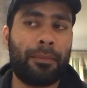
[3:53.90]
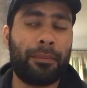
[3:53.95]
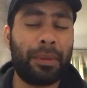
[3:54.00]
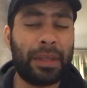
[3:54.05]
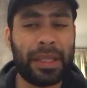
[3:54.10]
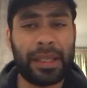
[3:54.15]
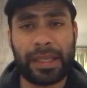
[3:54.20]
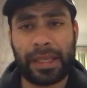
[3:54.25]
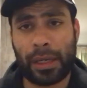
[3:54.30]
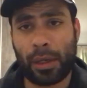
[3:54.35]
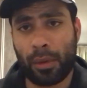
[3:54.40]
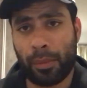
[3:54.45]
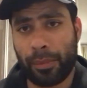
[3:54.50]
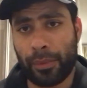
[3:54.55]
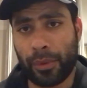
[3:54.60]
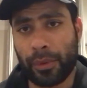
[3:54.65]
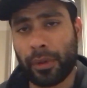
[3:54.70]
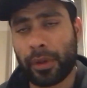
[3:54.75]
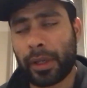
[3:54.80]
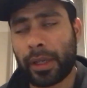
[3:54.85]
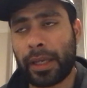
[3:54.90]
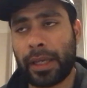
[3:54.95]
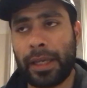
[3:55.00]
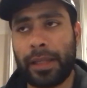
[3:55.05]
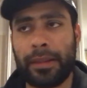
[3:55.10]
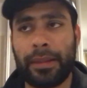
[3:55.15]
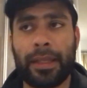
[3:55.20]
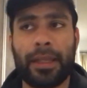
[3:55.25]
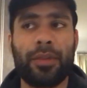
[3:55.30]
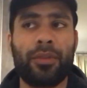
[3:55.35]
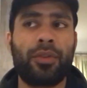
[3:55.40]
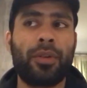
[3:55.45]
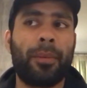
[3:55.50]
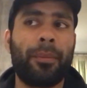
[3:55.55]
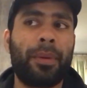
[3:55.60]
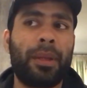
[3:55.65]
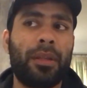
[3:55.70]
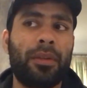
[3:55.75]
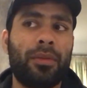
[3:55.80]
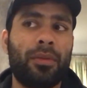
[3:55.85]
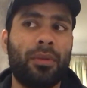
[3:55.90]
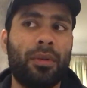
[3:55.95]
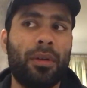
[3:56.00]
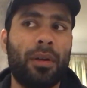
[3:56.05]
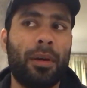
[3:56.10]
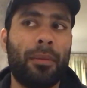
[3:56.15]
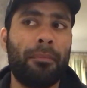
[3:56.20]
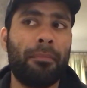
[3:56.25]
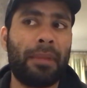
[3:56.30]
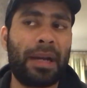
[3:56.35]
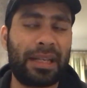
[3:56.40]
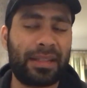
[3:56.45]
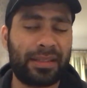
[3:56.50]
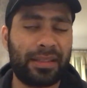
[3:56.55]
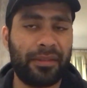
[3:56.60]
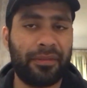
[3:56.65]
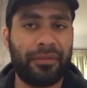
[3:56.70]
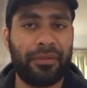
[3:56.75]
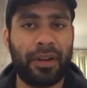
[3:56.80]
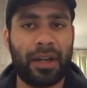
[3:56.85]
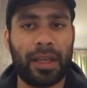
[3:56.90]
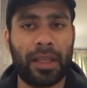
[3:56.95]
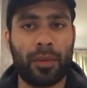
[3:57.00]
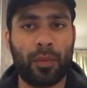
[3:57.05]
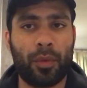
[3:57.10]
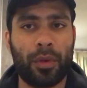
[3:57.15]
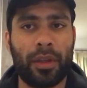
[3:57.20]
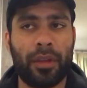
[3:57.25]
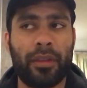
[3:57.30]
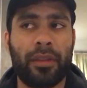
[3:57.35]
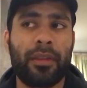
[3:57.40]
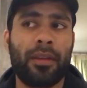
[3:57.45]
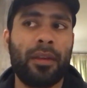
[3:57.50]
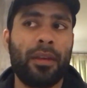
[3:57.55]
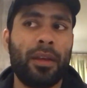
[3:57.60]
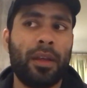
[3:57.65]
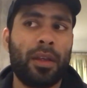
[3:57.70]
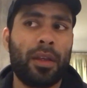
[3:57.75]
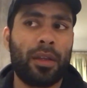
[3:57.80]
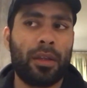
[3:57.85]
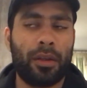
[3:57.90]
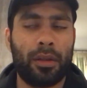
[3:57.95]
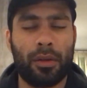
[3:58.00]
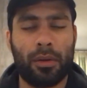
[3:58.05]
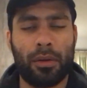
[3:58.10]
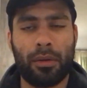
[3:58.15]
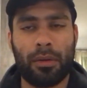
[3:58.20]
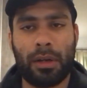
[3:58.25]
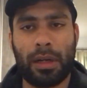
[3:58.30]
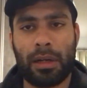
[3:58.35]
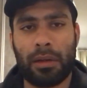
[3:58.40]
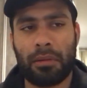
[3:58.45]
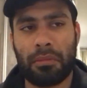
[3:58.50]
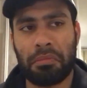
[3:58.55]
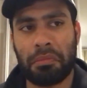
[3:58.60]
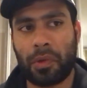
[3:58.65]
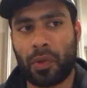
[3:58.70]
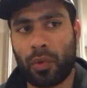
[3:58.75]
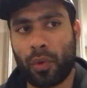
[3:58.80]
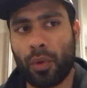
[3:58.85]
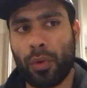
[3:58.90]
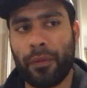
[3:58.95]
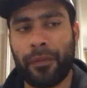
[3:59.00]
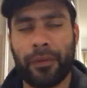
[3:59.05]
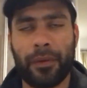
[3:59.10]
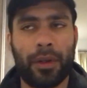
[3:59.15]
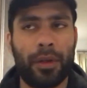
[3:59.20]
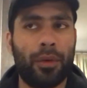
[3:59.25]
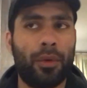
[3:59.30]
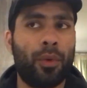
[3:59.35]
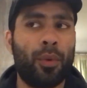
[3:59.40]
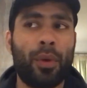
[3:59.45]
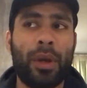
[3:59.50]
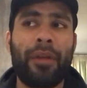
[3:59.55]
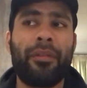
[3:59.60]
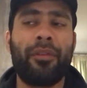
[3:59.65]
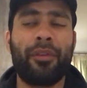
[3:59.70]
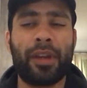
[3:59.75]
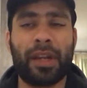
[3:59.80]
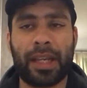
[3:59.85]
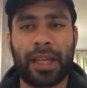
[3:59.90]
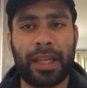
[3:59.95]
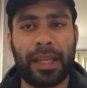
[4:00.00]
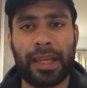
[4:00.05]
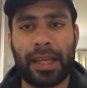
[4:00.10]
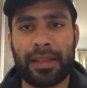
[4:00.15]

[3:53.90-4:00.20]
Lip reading: beat Kell Brook, and then jump into a massive fight with, you know, Crawford or whoever he can